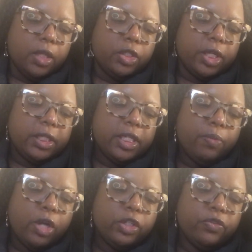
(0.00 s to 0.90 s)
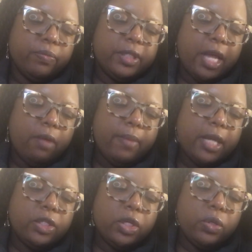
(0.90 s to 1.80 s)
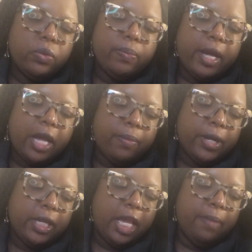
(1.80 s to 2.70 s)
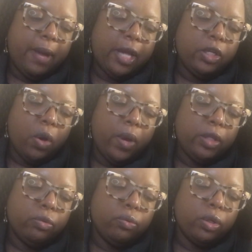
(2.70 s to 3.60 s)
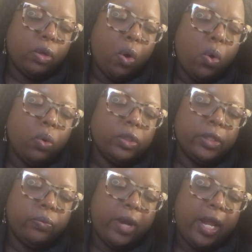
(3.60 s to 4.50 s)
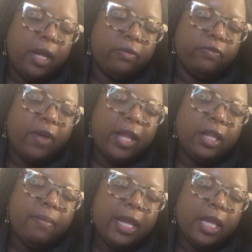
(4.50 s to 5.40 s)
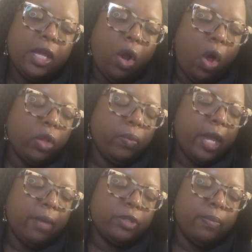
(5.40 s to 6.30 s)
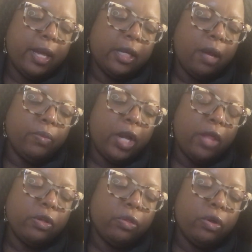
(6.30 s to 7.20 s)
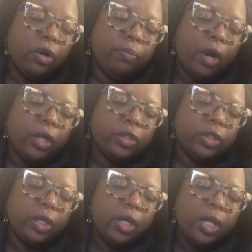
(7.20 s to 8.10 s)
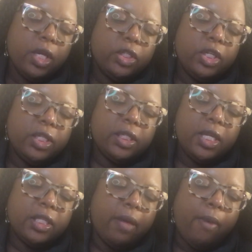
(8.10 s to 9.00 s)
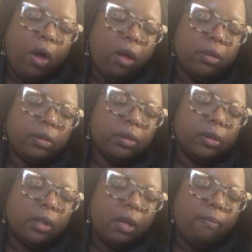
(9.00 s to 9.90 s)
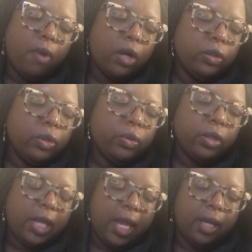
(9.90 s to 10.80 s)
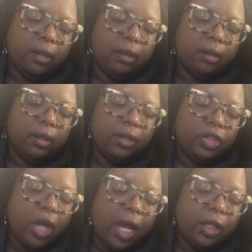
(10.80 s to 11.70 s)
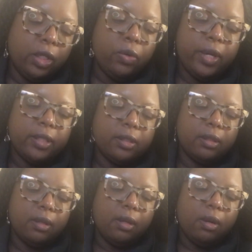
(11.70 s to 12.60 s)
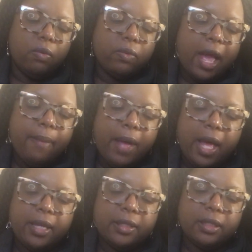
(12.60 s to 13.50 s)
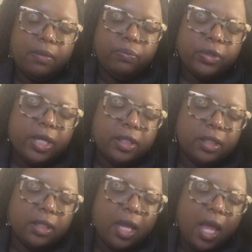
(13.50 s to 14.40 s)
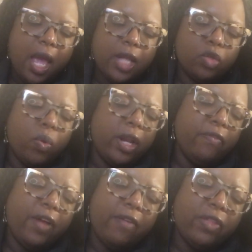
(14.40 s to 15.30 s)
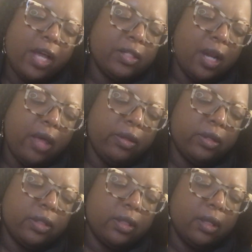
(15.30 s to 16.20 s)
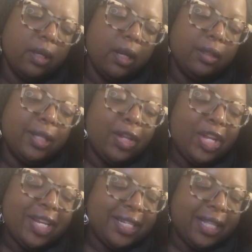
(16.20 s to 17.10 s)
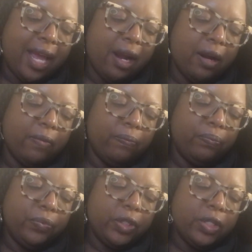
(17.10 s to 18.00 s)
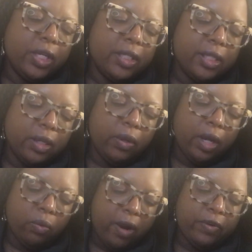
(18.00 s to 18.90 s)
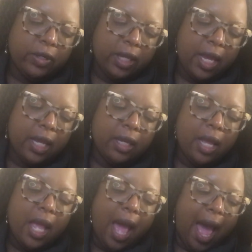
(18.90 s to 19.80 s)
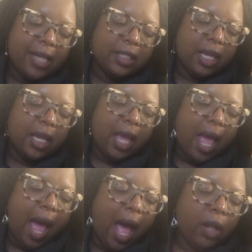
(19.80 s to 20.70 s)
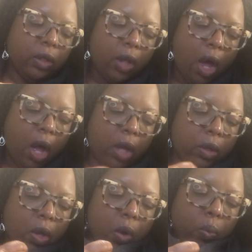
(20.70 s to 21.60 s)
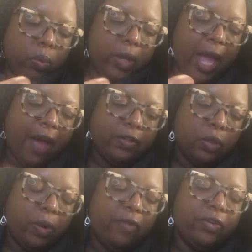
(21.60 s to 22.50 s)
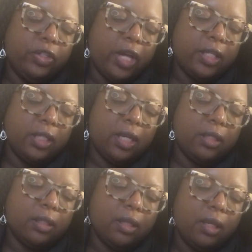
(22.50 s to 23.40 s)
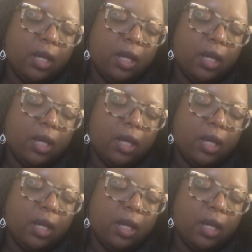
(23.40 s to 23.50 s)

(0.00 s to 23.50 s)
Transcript: Just as marchers from Selma to Montgomery keep on going through the cold and rain, finally making it all the way up to Montgomery on their third march, she sees them all. Martin Luther King, John Lewis, rabbis, priests, and 25,000 others. Lillian is there. She can still hear Reverend King asking, "How long would we have to wait for justice?"